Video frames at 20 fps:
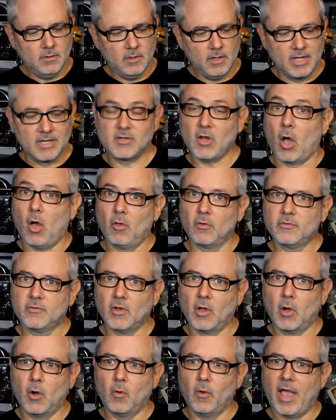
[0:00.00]
is
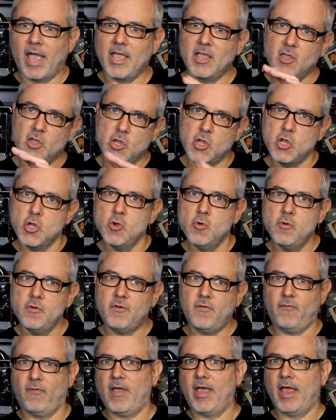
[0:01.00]
also a
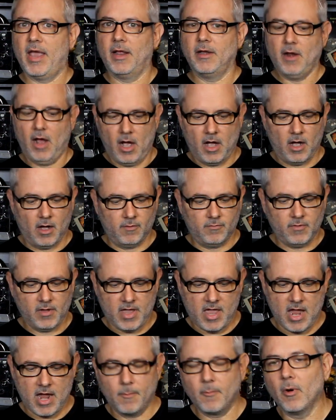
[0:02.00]
huge fan of
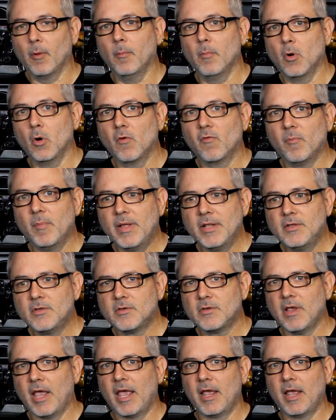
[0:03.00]
camera movements,